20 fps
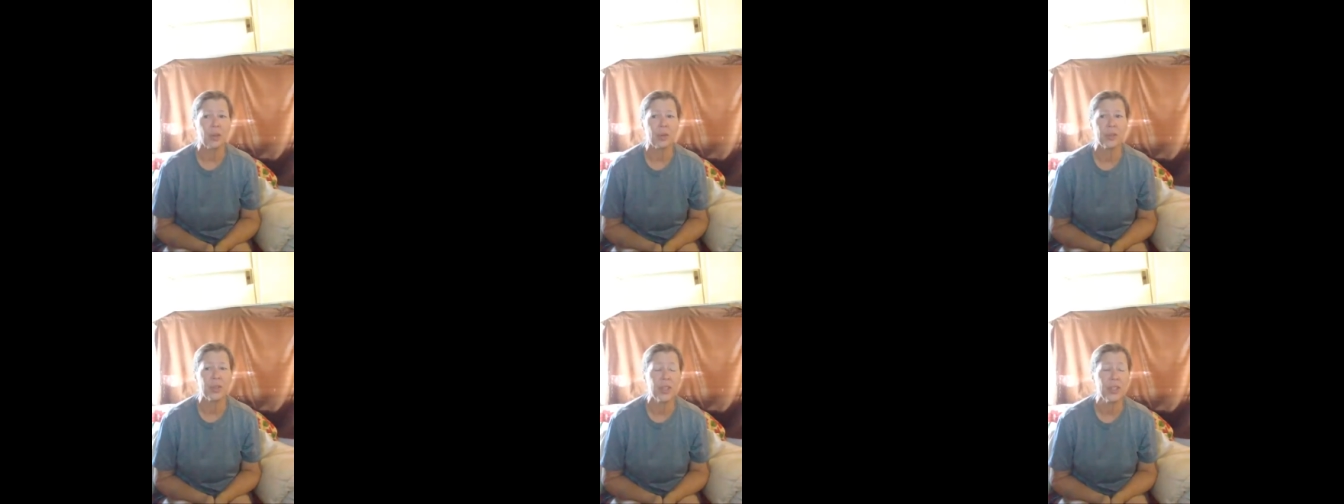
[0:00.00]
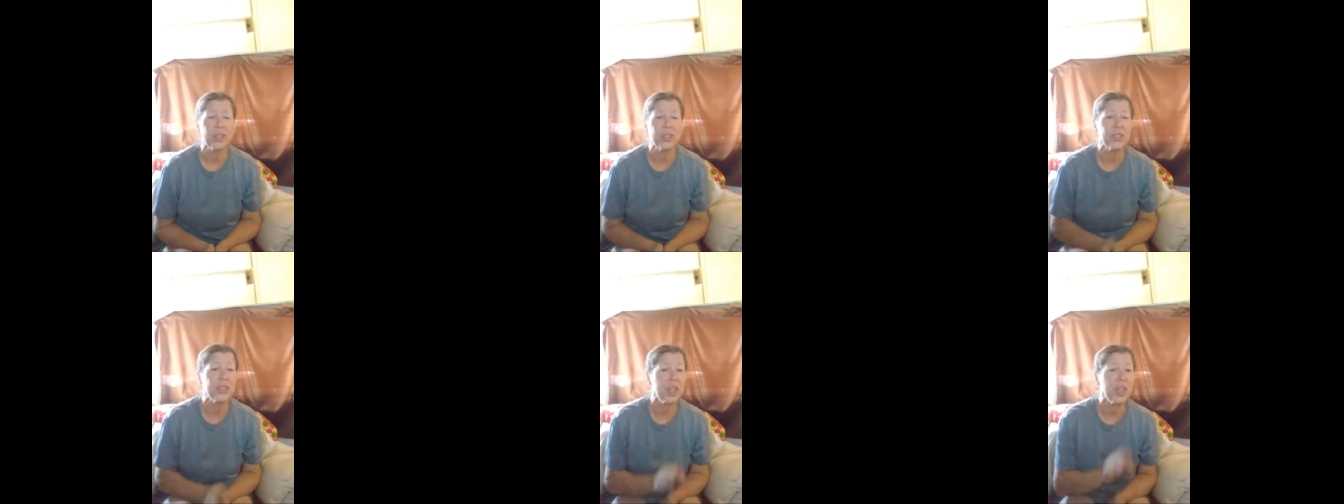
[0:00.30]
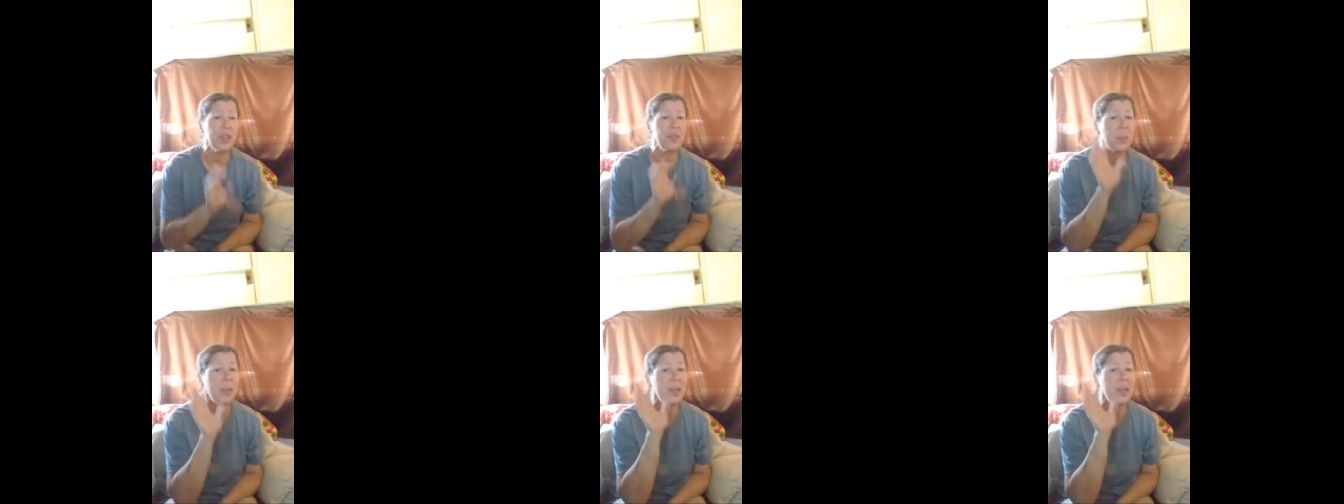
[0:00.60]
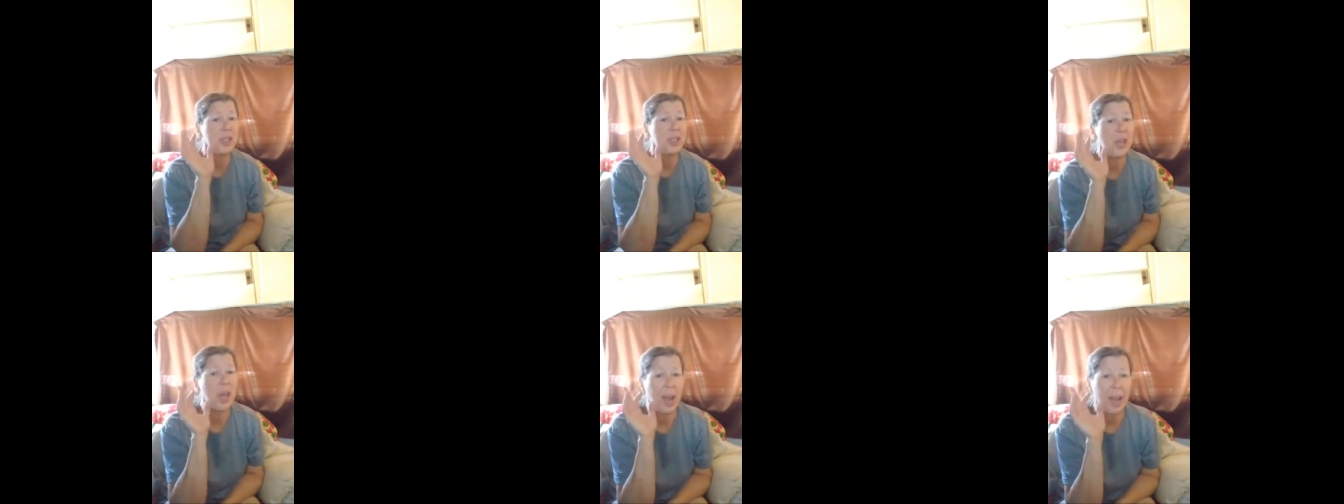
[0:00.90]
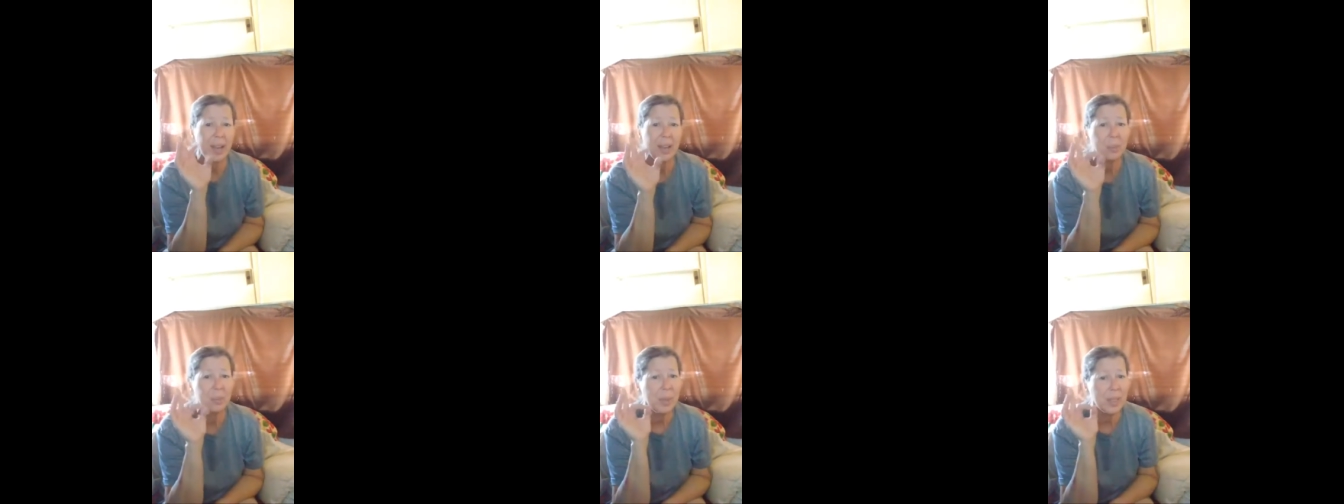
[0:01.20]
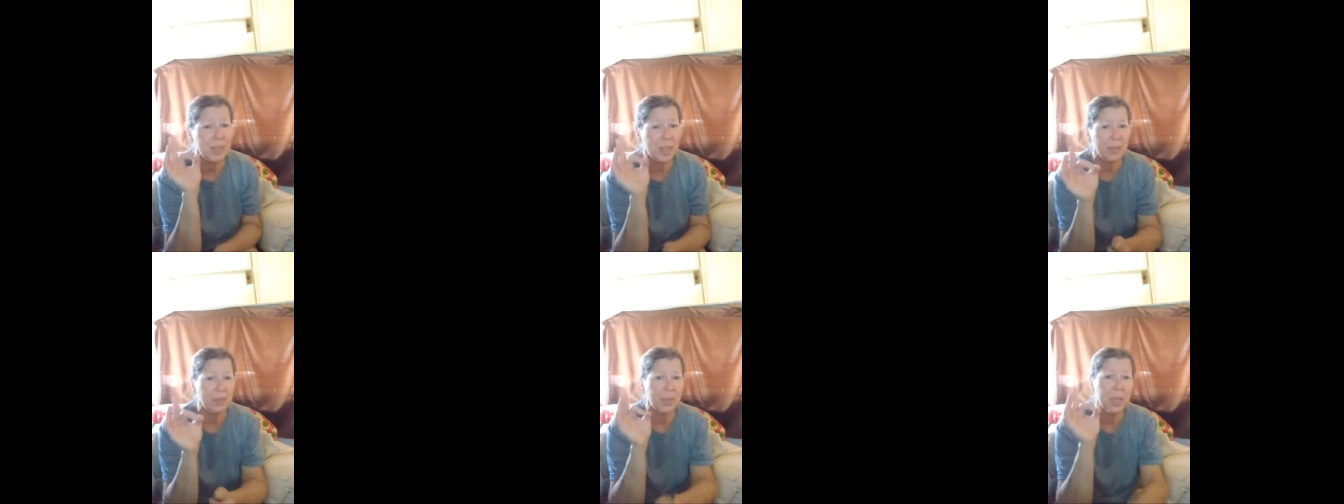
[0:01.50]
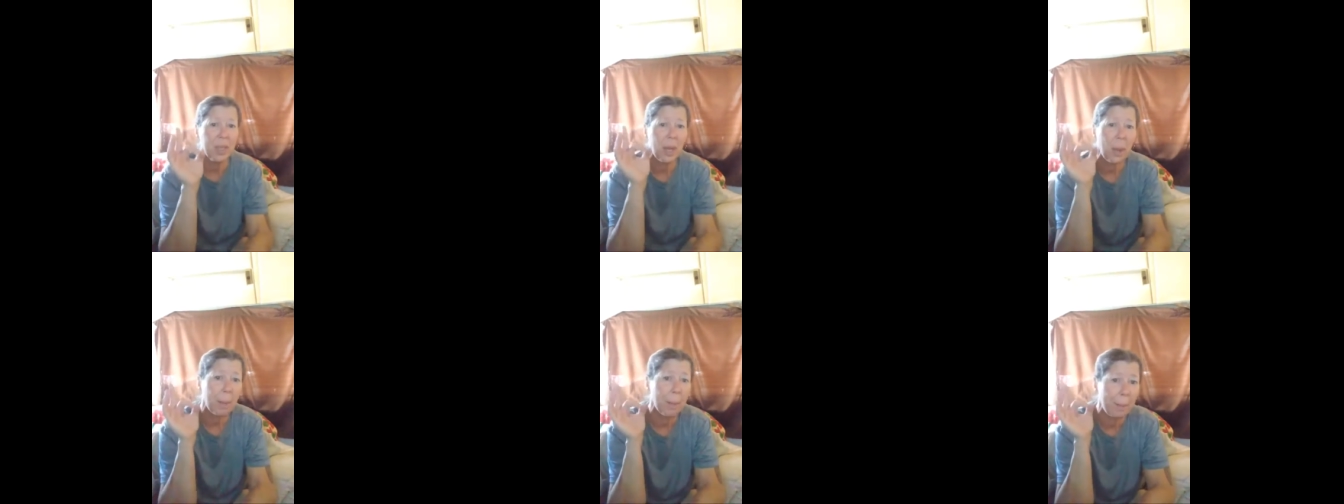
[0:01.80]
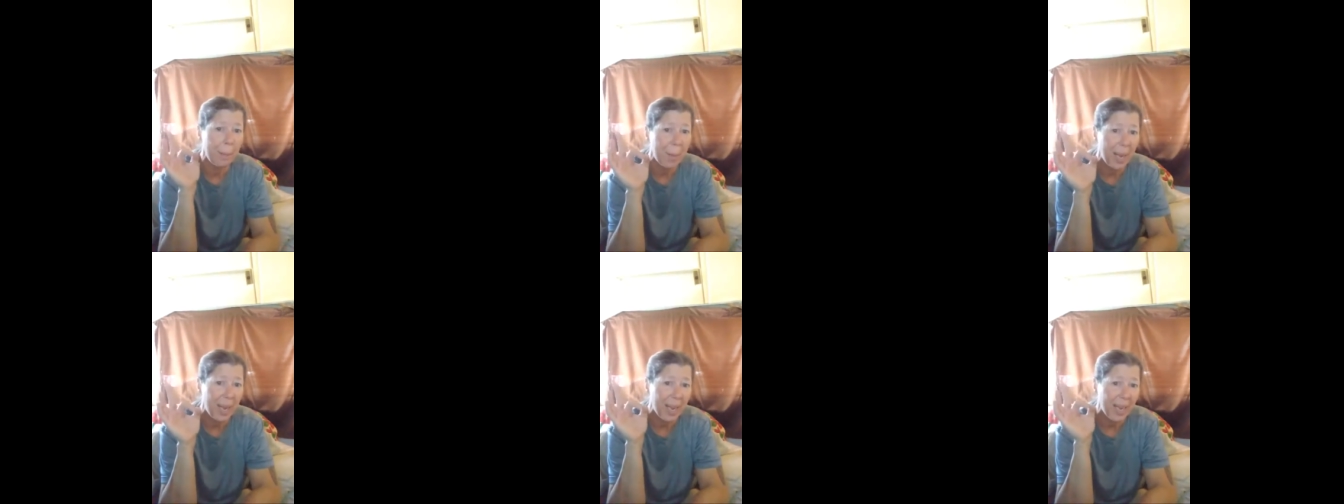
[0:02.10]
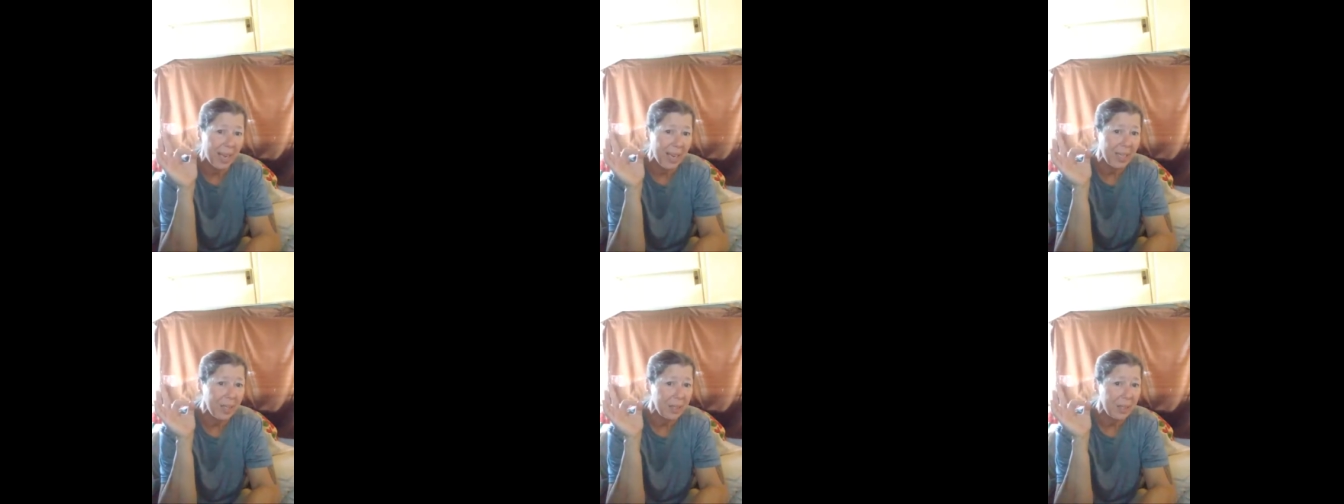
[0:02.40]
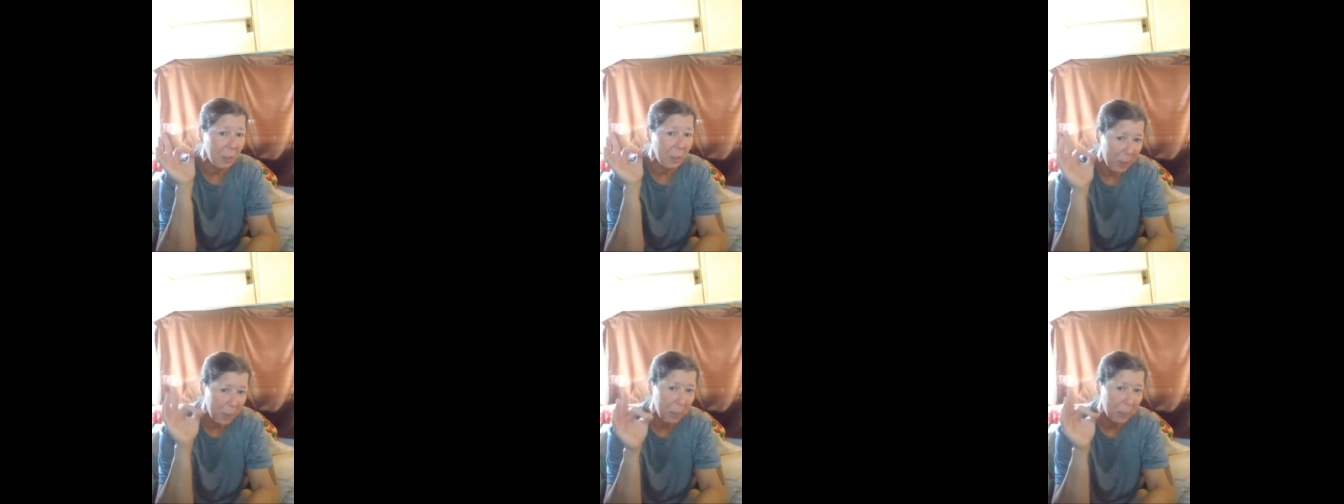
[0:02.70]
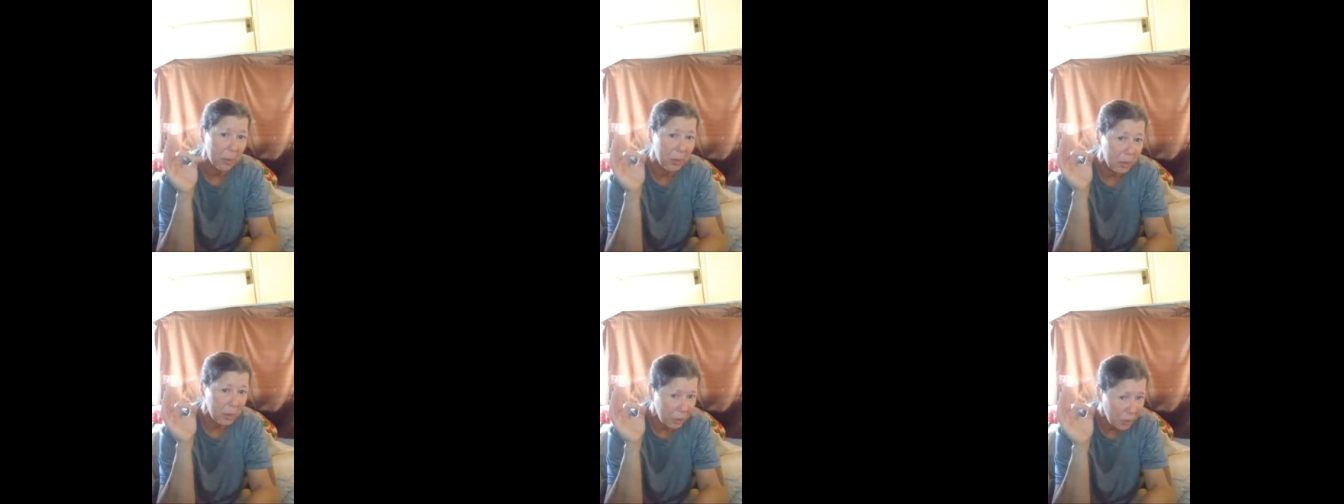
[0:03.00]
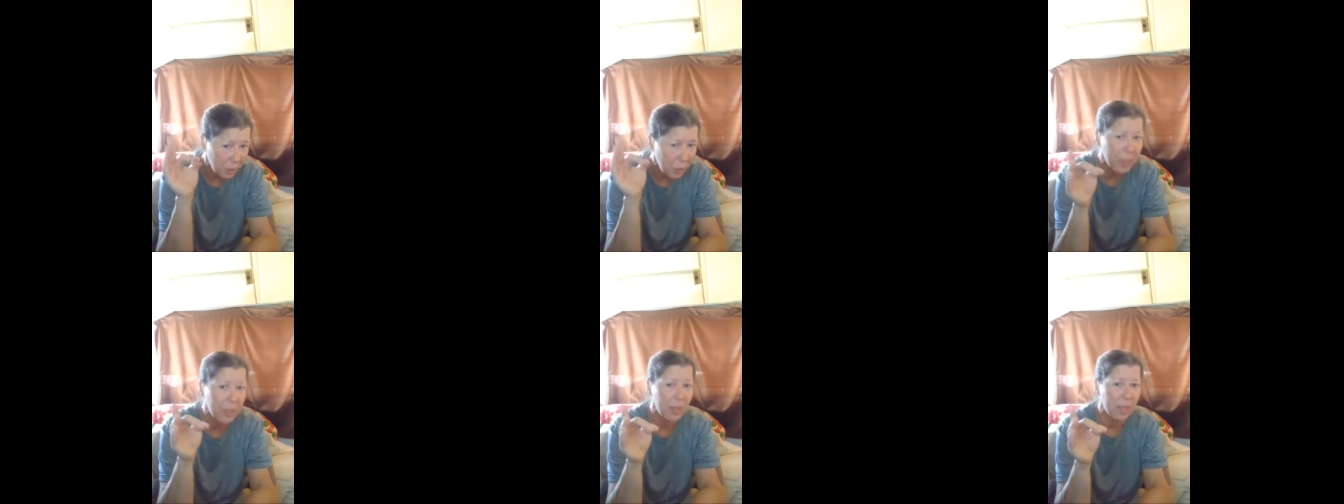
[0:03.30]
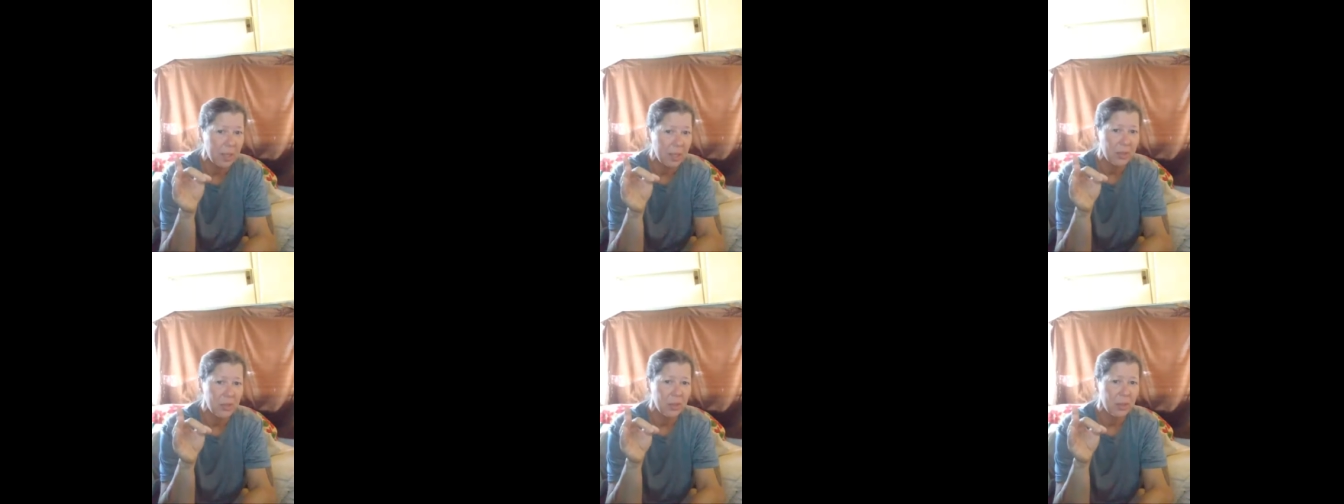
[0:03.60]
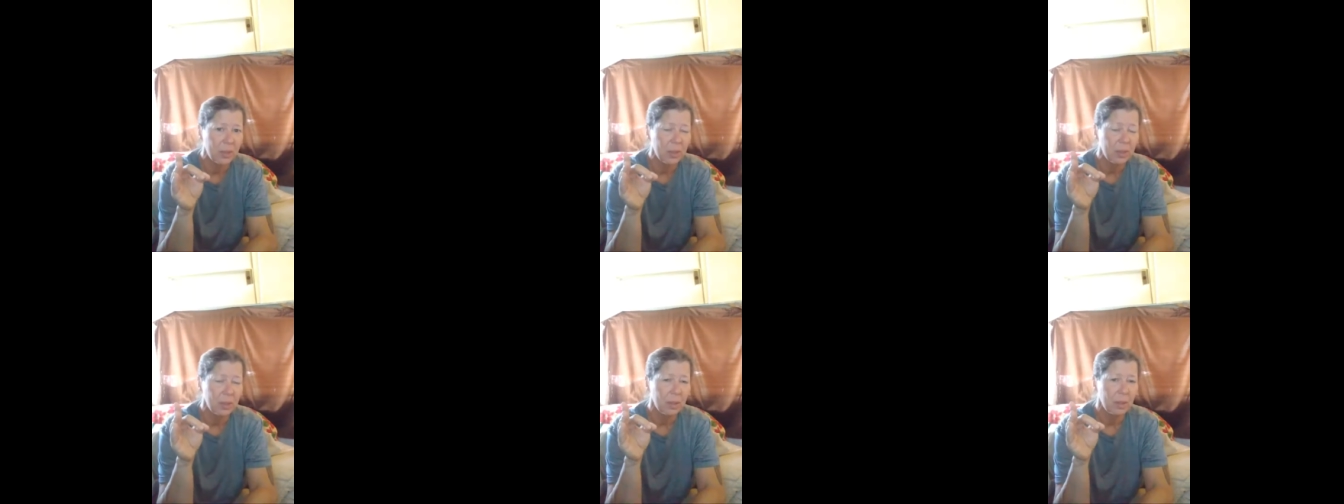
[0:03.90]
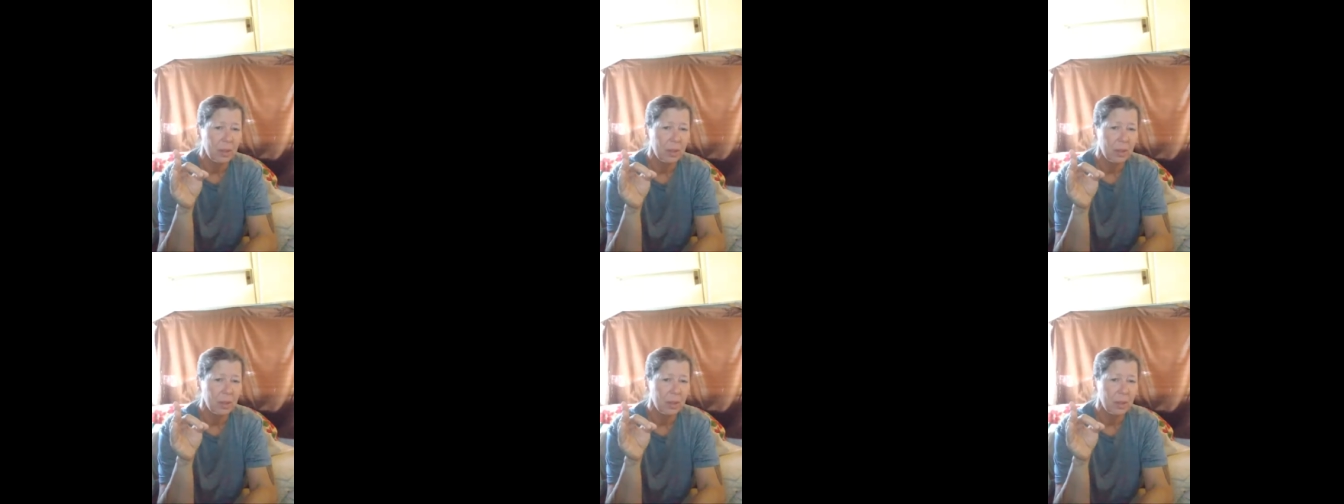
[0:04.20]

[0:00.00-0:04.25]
So this is the information I have been given by the people that are doing this.